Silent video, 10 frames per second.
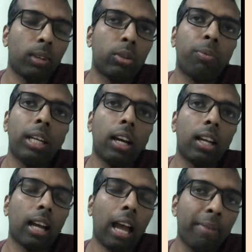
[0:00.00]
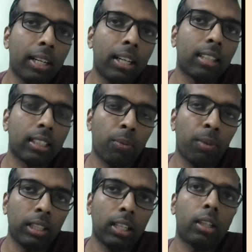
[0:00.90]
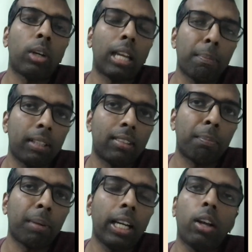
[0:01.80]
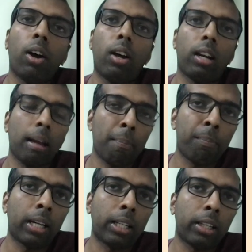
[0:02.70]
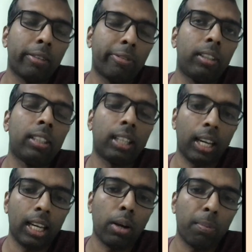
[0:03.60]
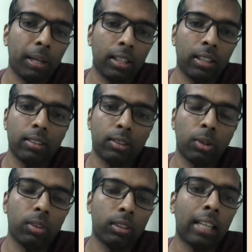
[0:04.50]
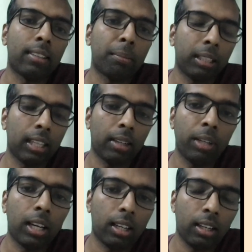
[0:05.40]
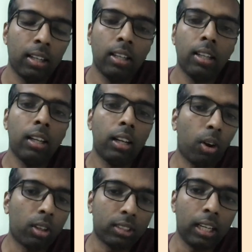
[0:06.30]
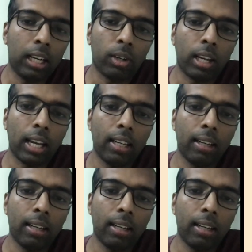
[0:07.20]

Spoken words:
So we are having a discussion whether to keep it separate or part of the training operator. So that's something that we are constantly looking at.